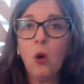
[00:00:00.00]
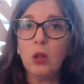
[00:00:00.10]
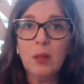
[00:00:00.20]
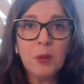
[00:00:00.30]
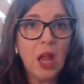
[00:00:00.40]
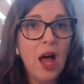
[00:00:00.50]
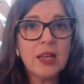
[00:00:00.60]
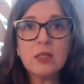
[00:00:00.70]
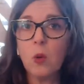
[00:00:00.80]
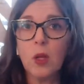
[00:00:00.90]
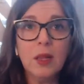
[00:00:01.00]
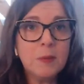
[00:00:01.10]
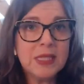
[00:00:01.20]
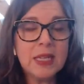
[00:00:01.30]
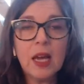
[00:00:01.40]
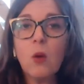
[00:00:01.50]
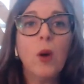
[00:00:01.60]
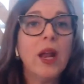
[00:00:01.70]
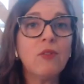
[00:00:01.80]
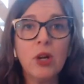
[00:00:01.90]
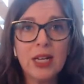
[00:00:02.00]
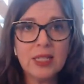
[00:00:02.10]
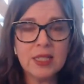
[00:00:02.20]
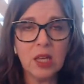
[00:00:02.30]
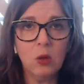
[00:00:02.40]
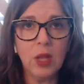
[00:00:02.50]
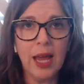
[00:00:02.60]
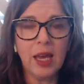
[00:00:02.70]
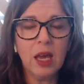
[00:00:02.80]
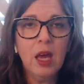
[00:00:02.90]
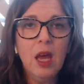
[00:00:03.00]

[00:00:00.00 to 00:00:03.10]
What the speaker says: or lip gloss or lipstick, whatever it is that you like,